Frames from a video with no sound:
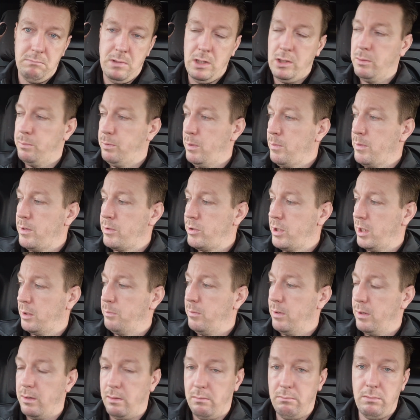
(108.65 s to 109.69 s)
I could probably check
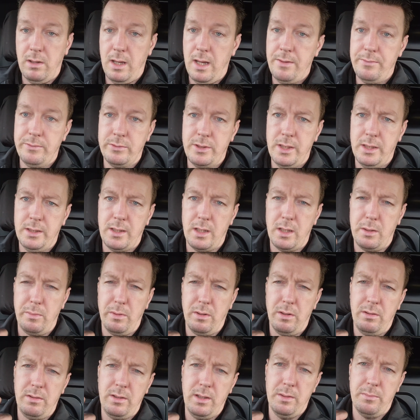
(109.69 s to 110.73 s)
mine. I haven't checked it to be
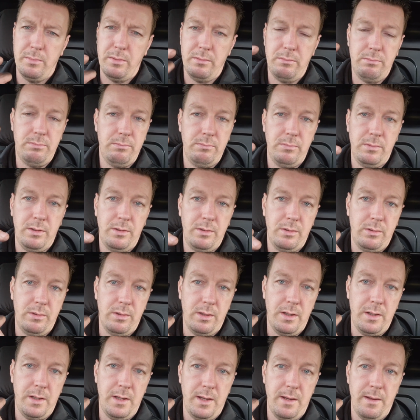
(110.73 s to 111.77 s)
honest, yeah, but it's a
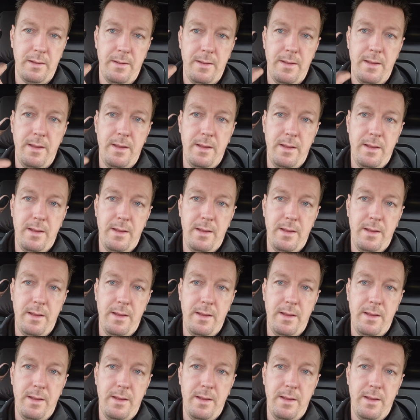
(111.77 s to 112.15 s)
good idea.